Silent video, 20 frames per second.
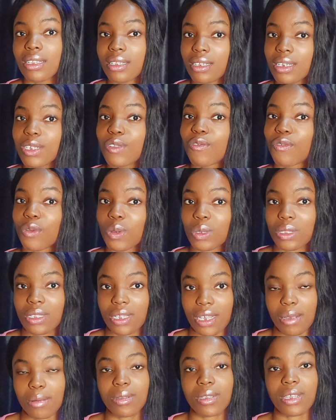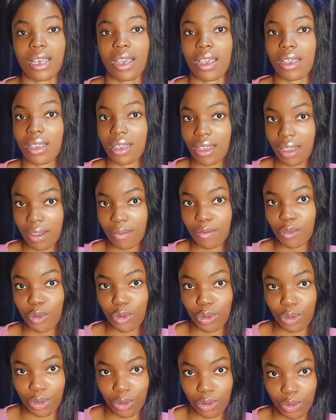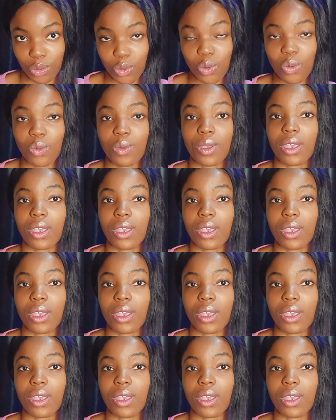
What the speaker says: These few tips I gave to you